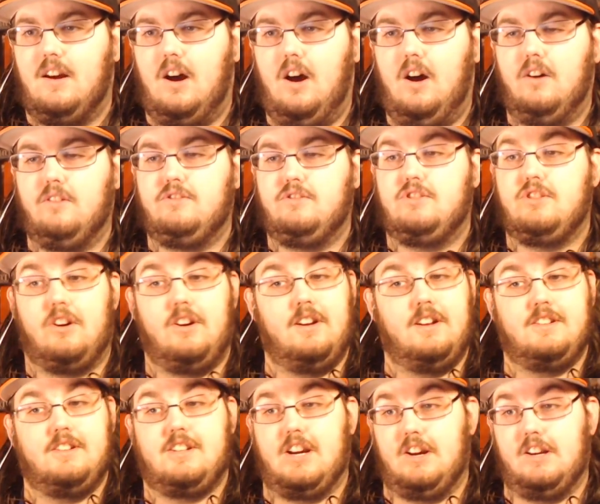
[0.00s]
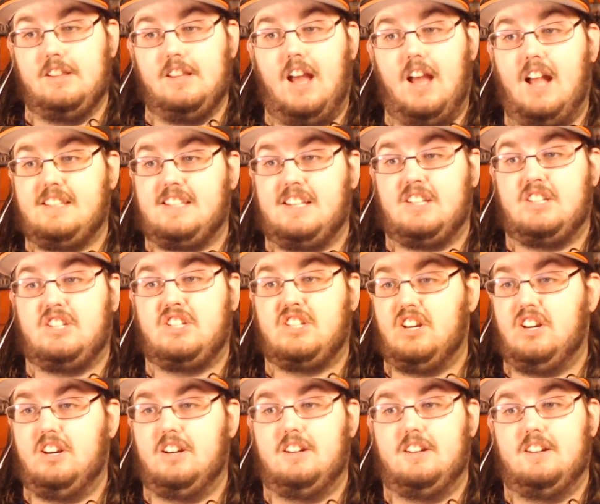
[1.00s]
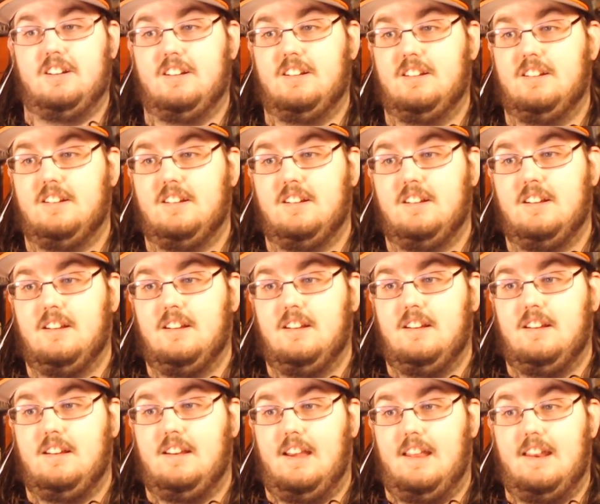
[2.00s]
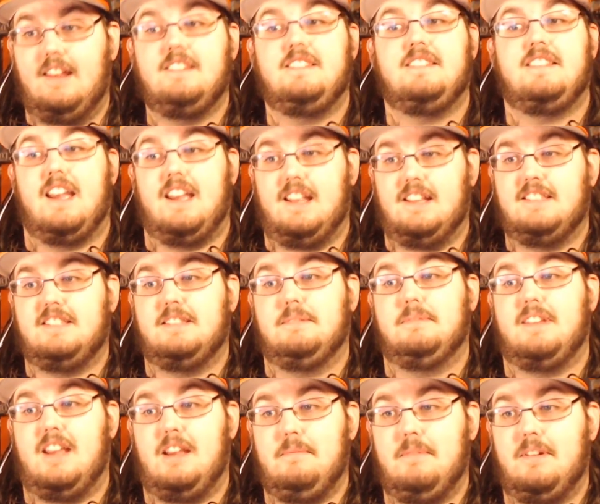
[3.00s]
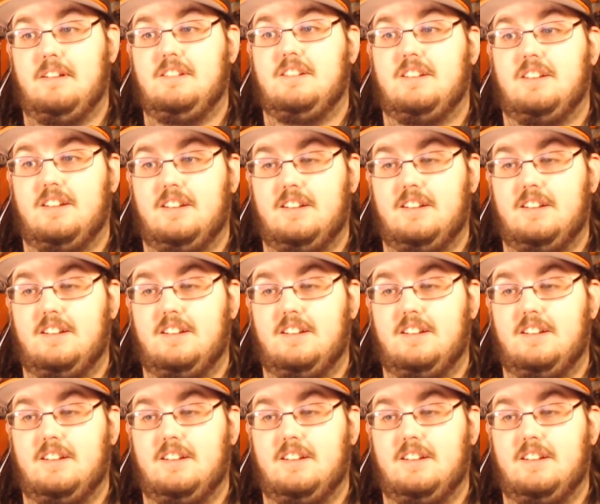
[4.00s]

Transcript: Oh, Jiren lost his shirt, and it's taking some damage.